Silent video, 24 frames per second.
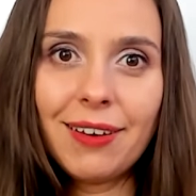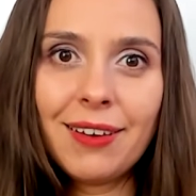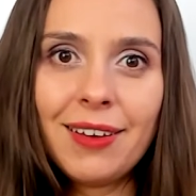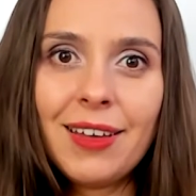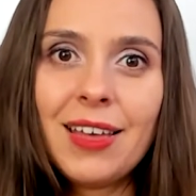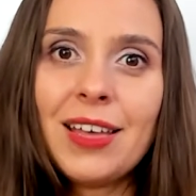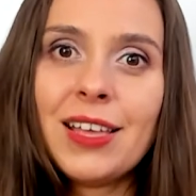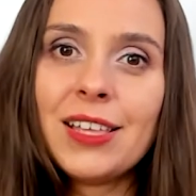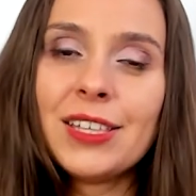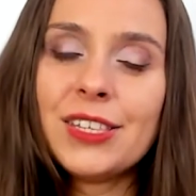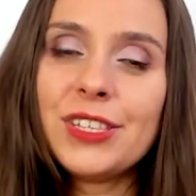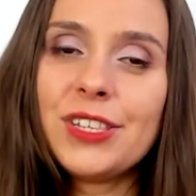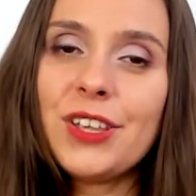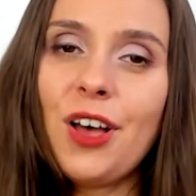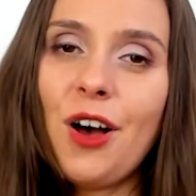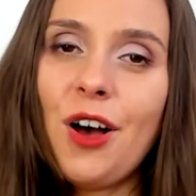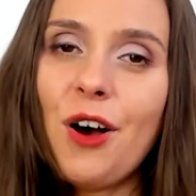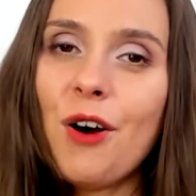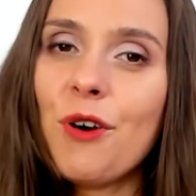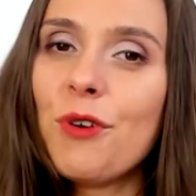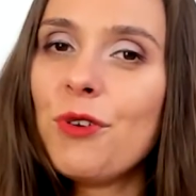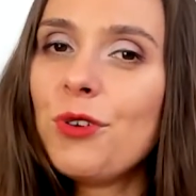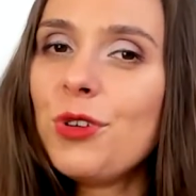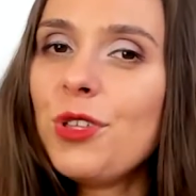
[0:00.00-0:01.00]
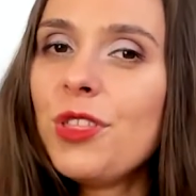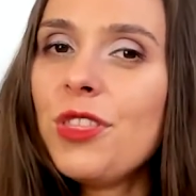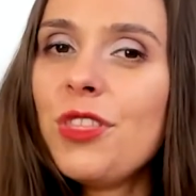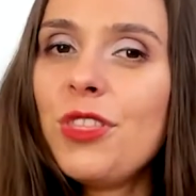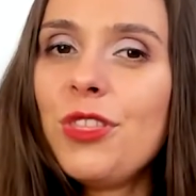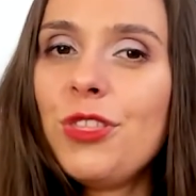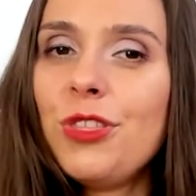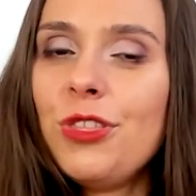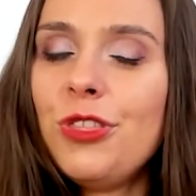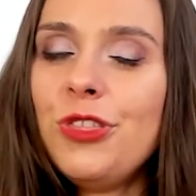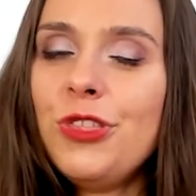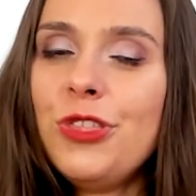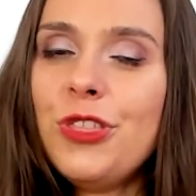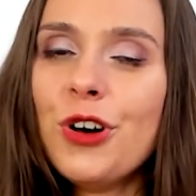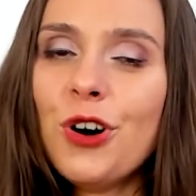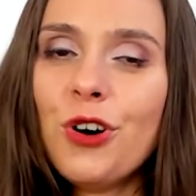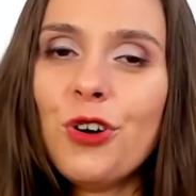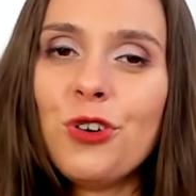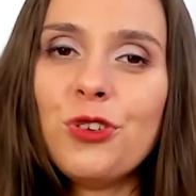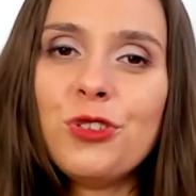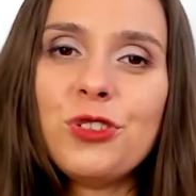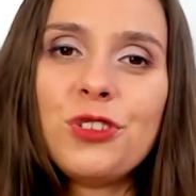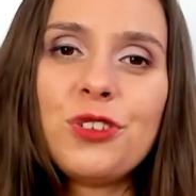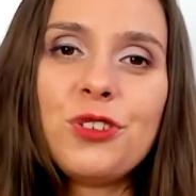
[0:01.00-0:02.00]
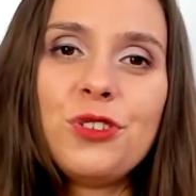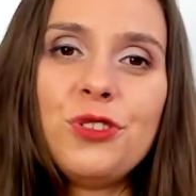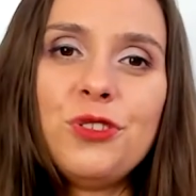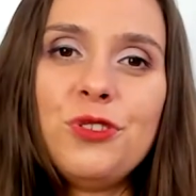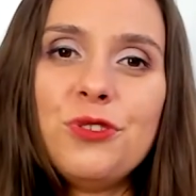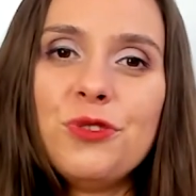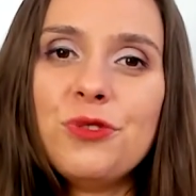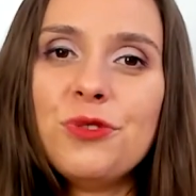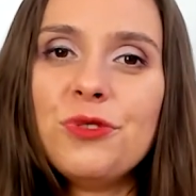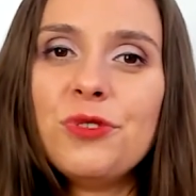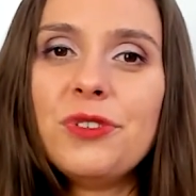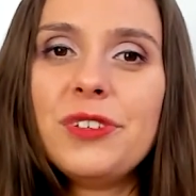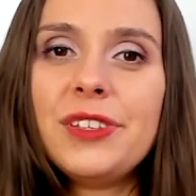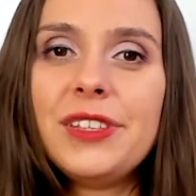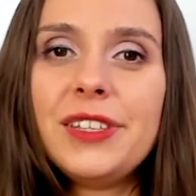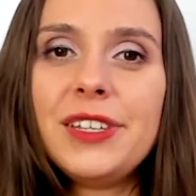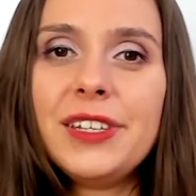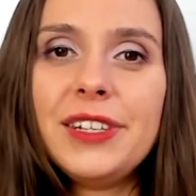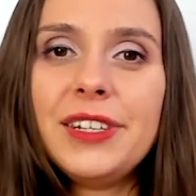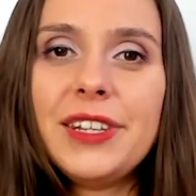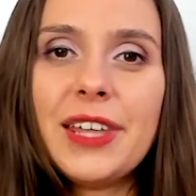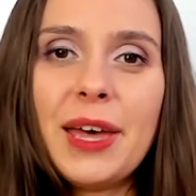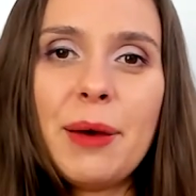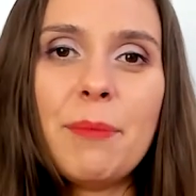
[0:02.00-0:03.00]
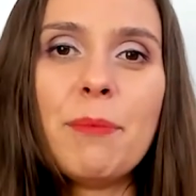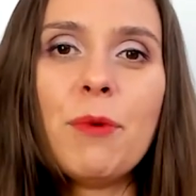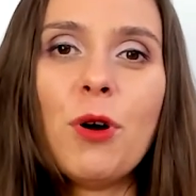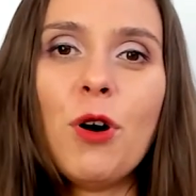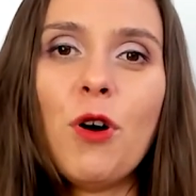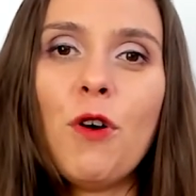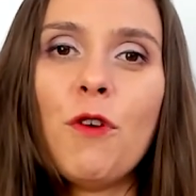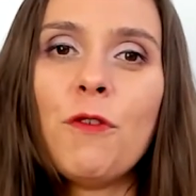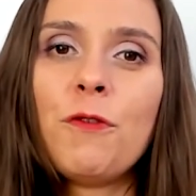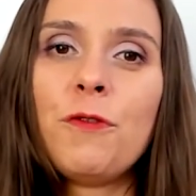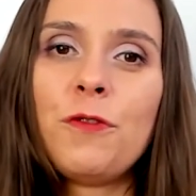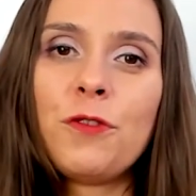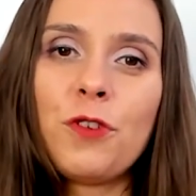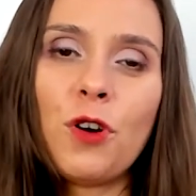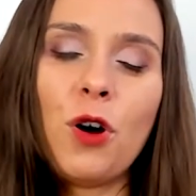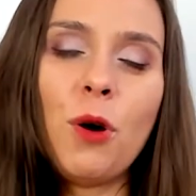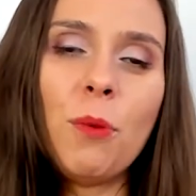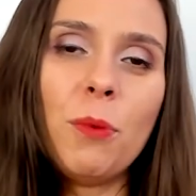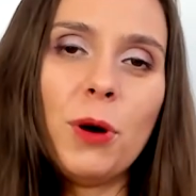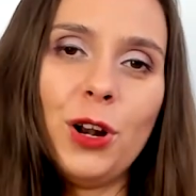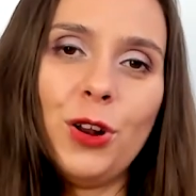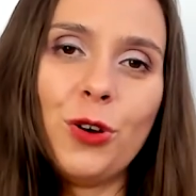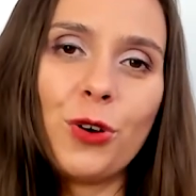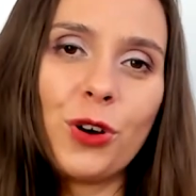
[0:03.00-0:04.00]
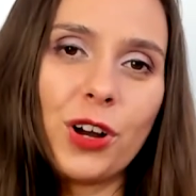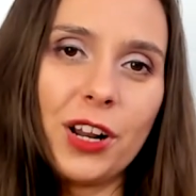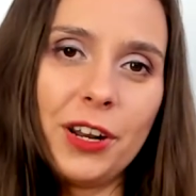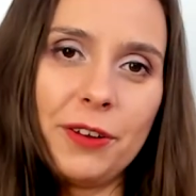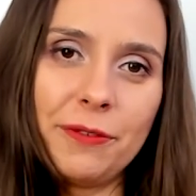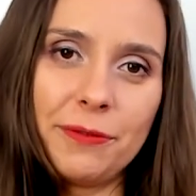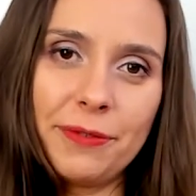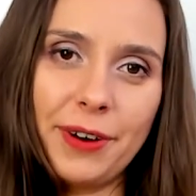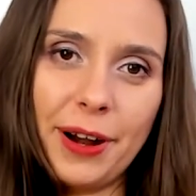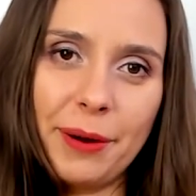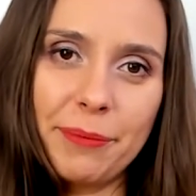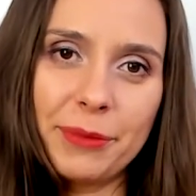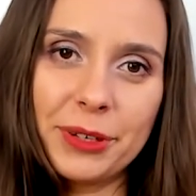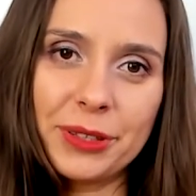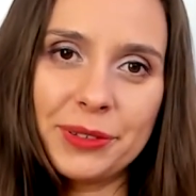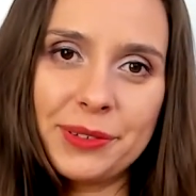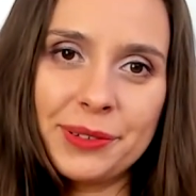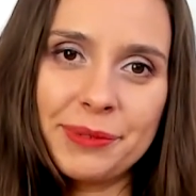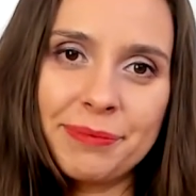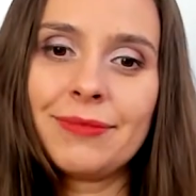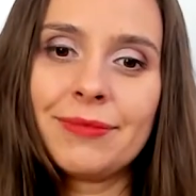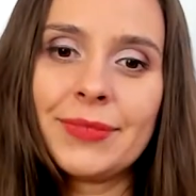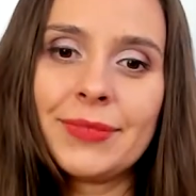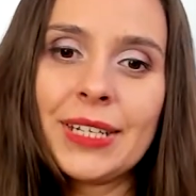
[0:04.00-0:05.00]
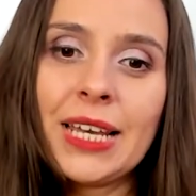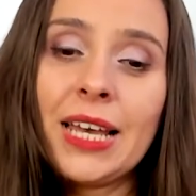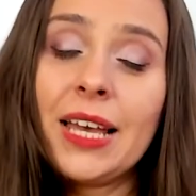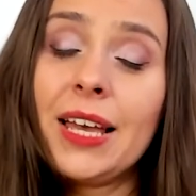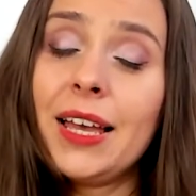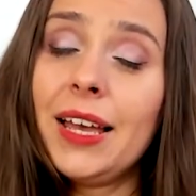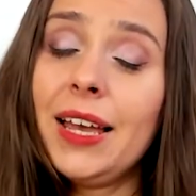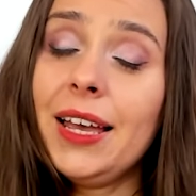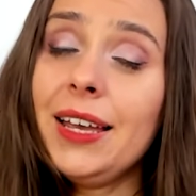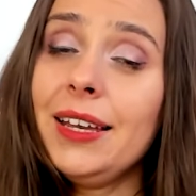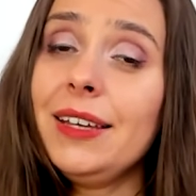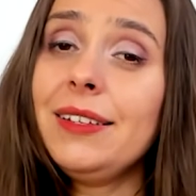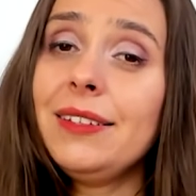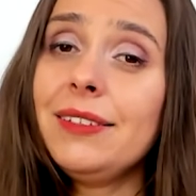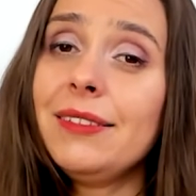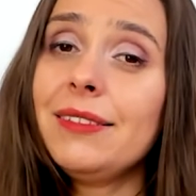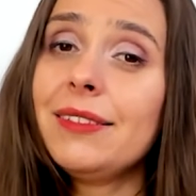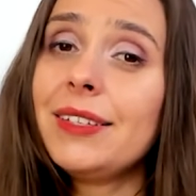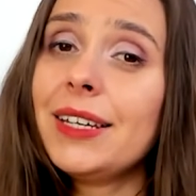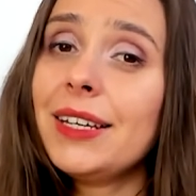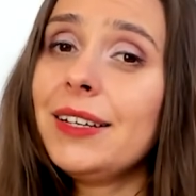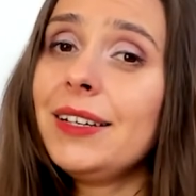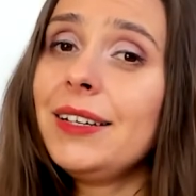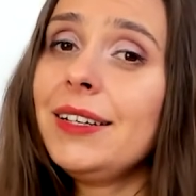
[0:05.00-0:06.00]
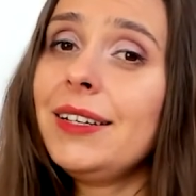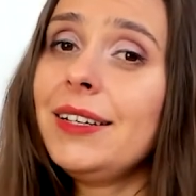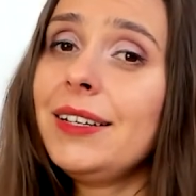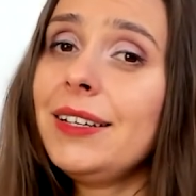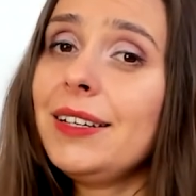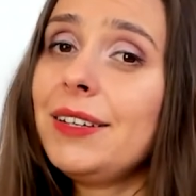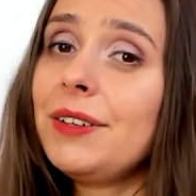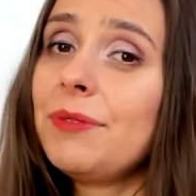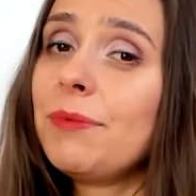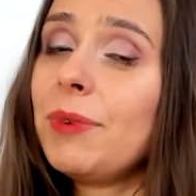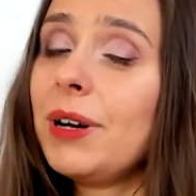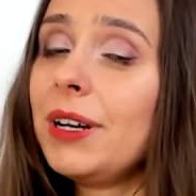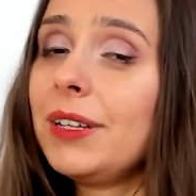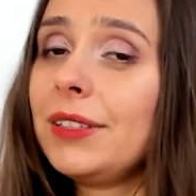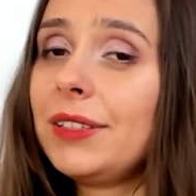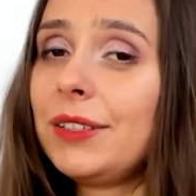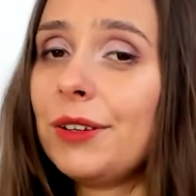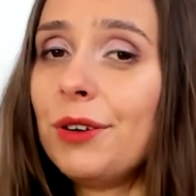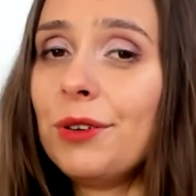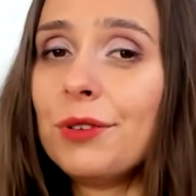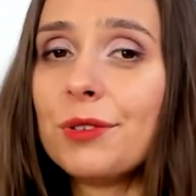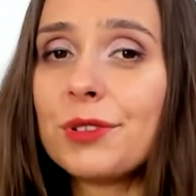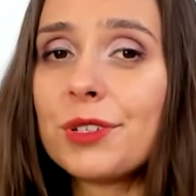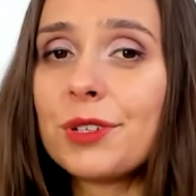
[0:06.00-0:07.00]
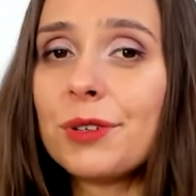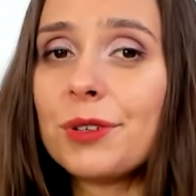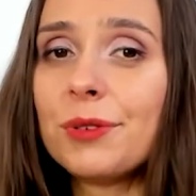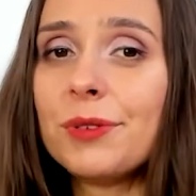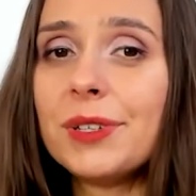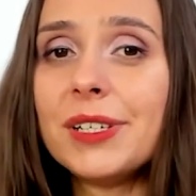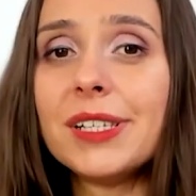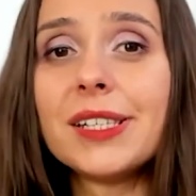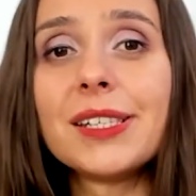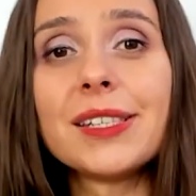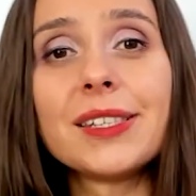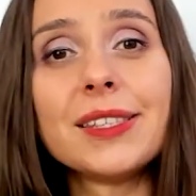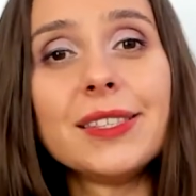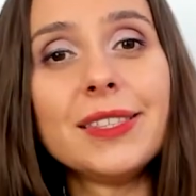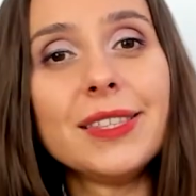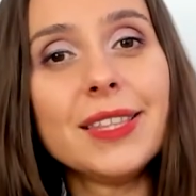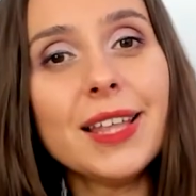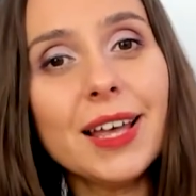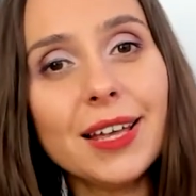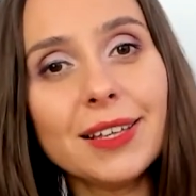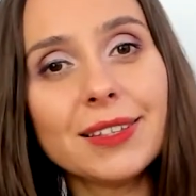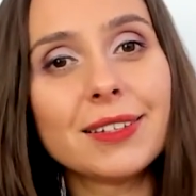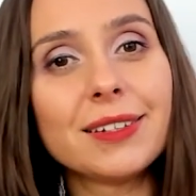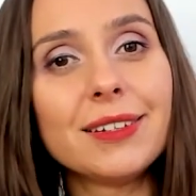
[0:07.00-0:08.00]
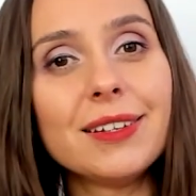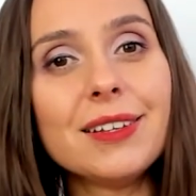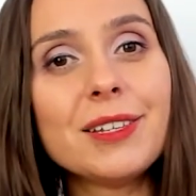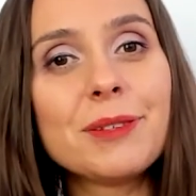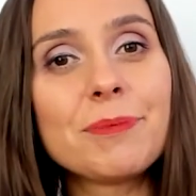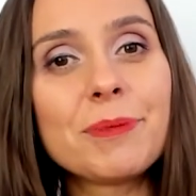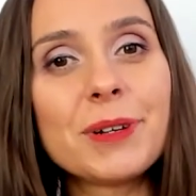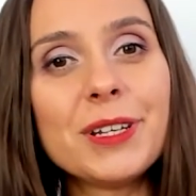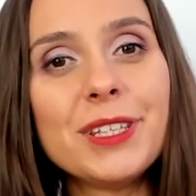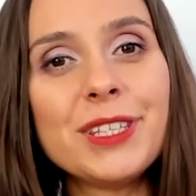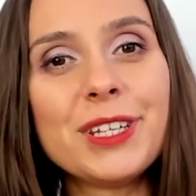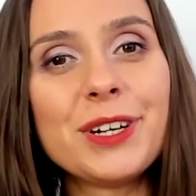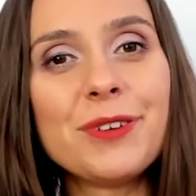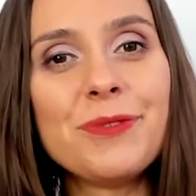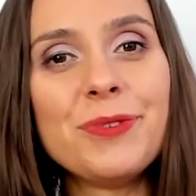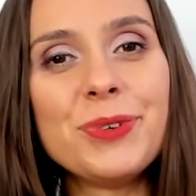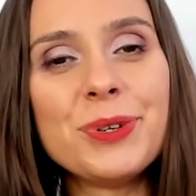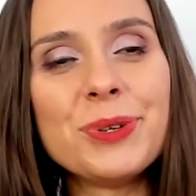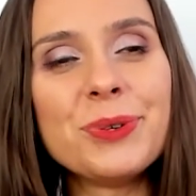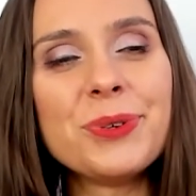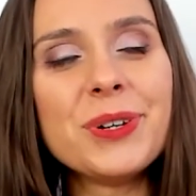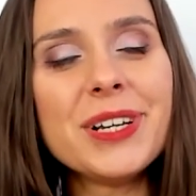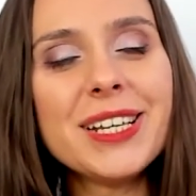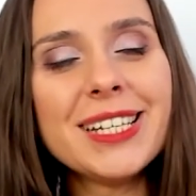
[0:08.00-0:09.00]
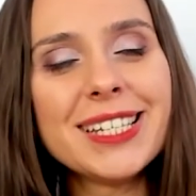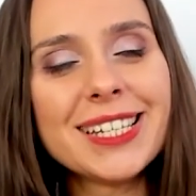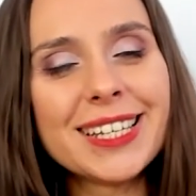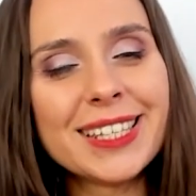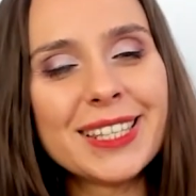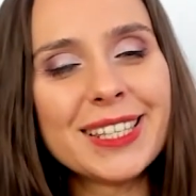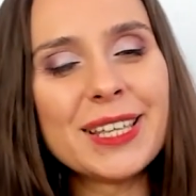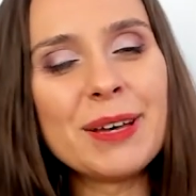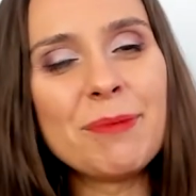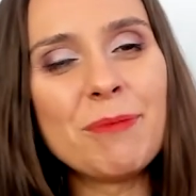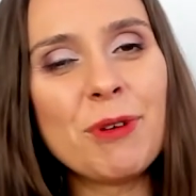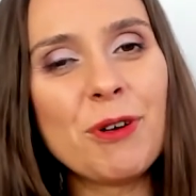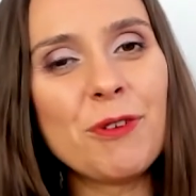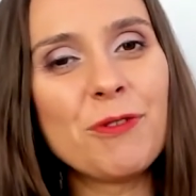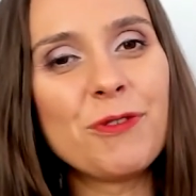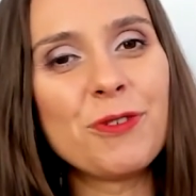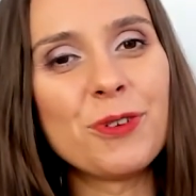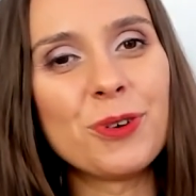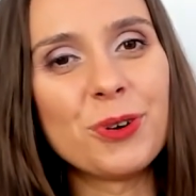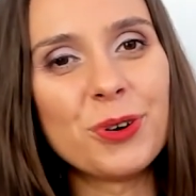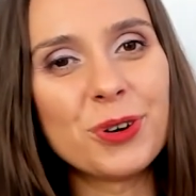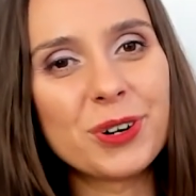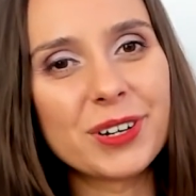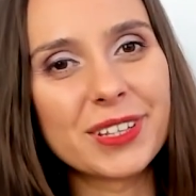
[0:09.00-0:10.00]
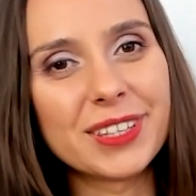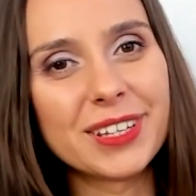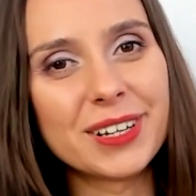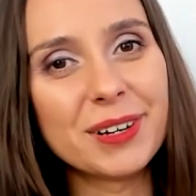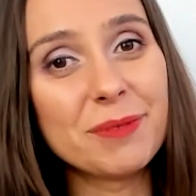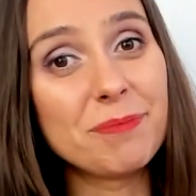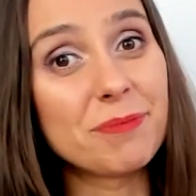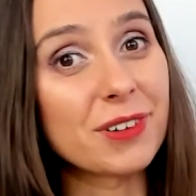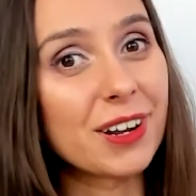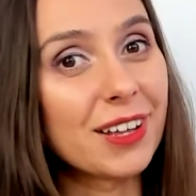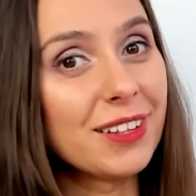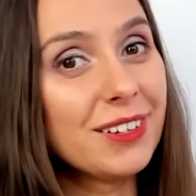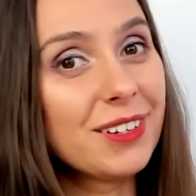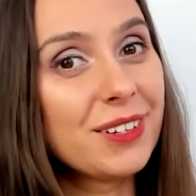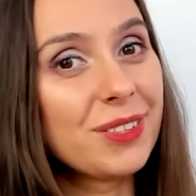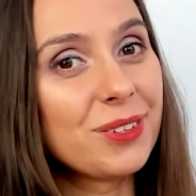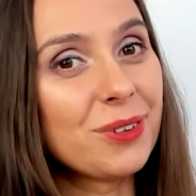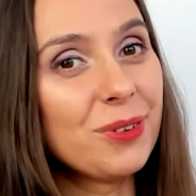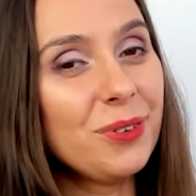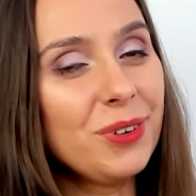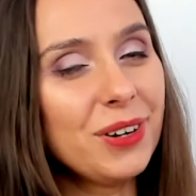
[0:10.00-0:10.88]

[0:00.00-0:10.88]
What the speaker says: So don't do the demo from a local environment. And then what also is not the sprint review is a demo for the product owner.